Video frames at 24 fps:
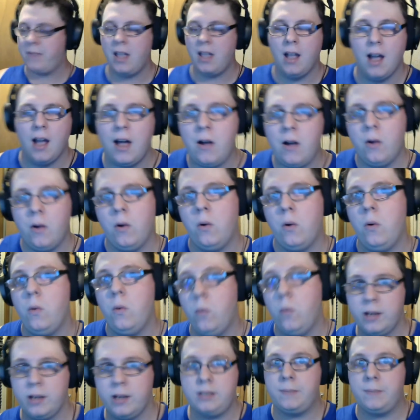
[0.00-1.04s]
Hello,
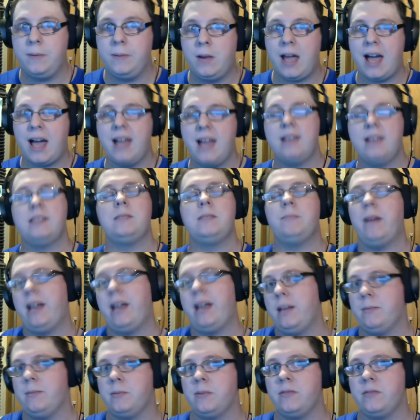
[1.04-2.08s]
what is up, you guys? My
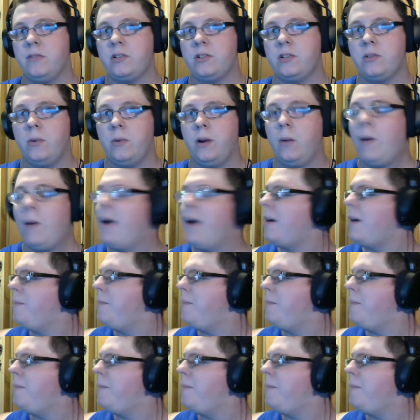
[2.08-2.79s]
name is Spitzfusion1, and welcome